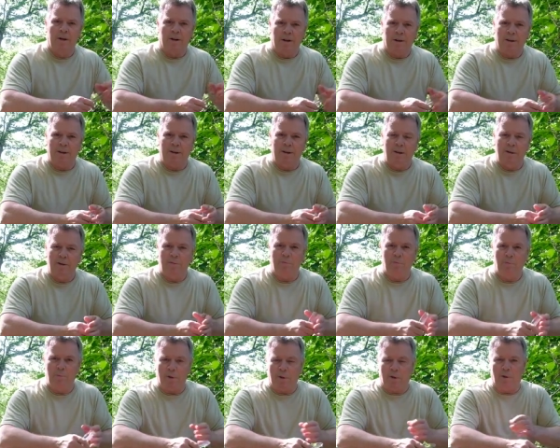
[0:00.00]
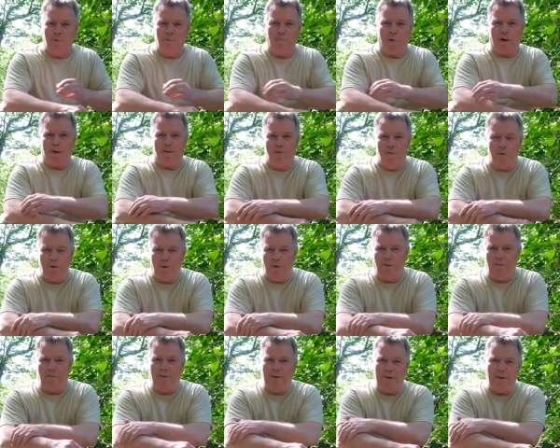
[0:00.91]
Hi and welcome back to
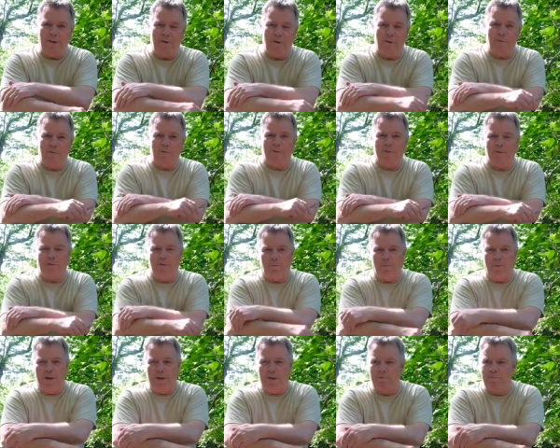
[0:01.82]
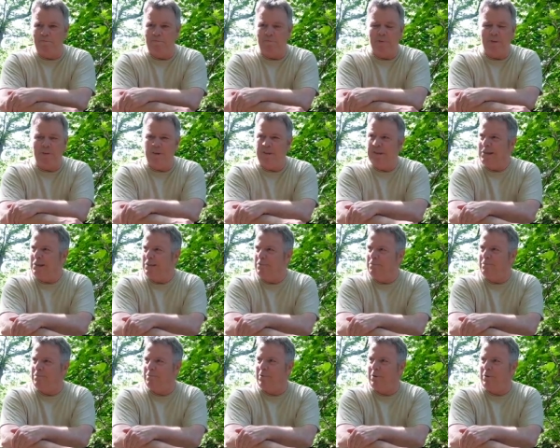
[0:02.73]
another video. It's been
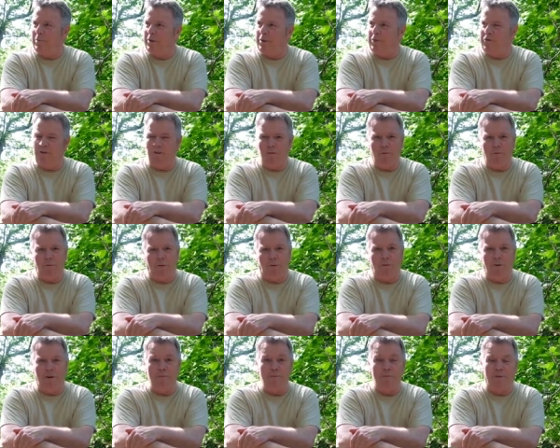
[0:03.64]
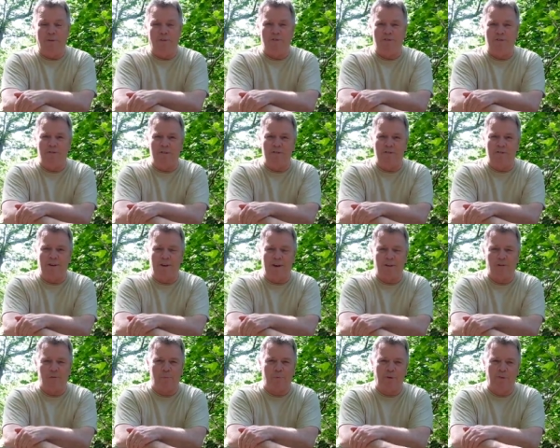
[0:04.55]
um, probably two or three months since I
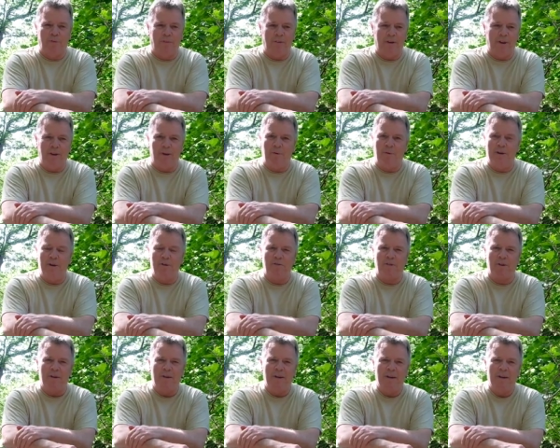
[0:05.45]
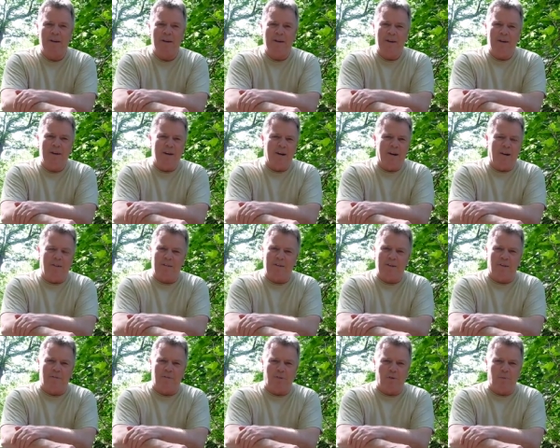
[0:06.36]
last put a video out. I,
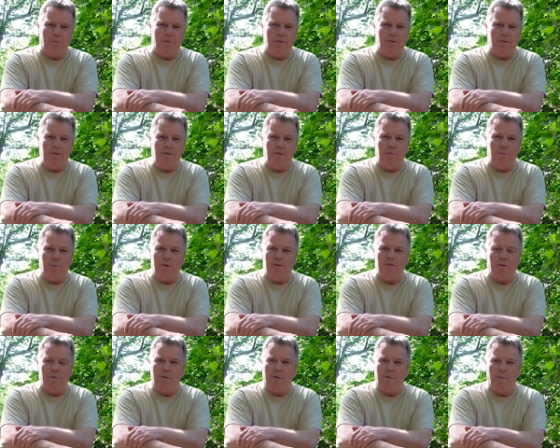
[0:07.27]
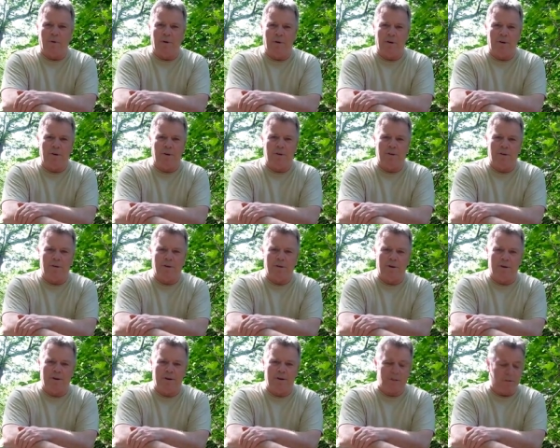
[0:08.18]
I've just been so busy with work,
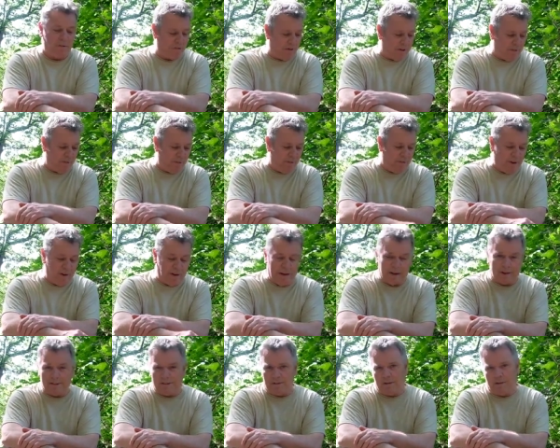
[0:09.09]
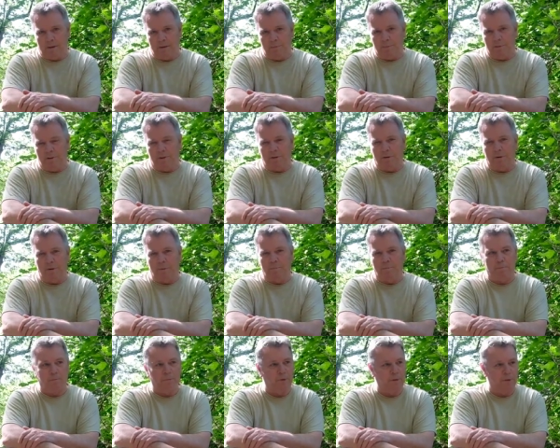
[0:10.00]
uh, I just haven't really had time to
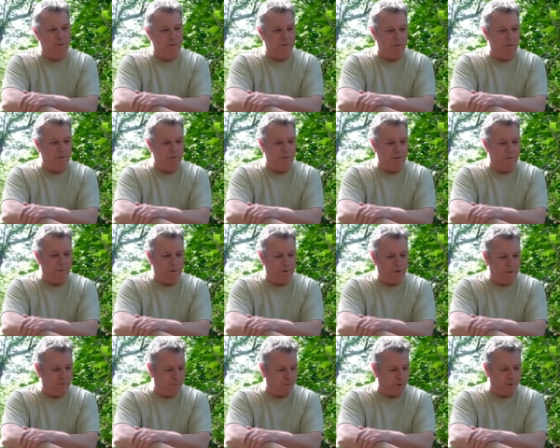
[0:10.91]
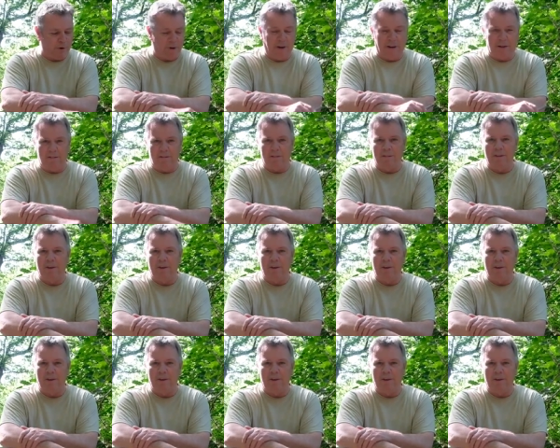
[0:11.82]
to uh, put any